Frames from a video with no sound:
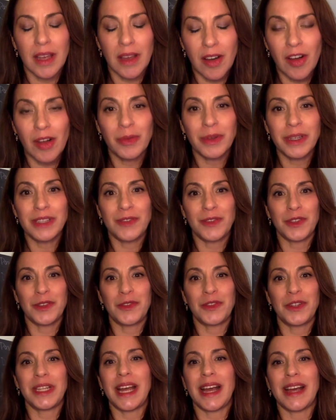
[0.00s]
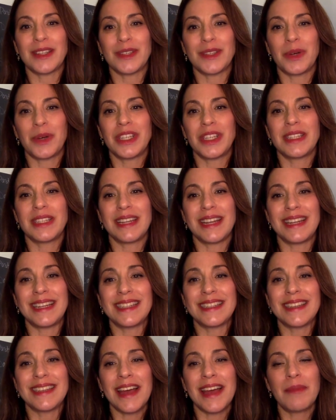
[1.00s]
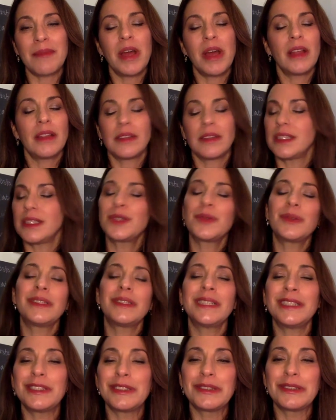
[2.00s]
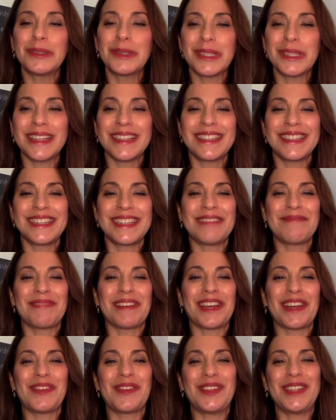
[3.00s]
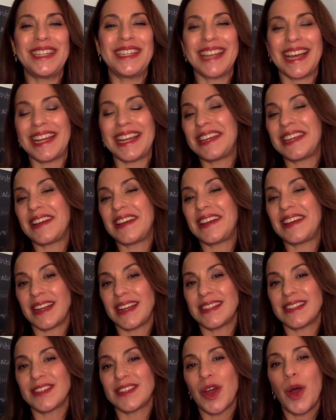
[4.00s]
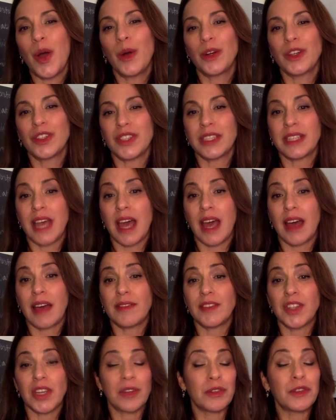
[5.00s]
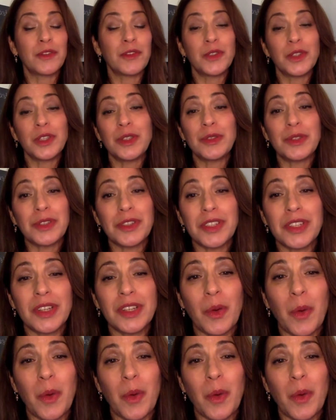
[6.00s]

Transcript: always feel free to ask questions at any time. The Dish with Dina crew is on standby if you need any guidance or just have general food and nutrition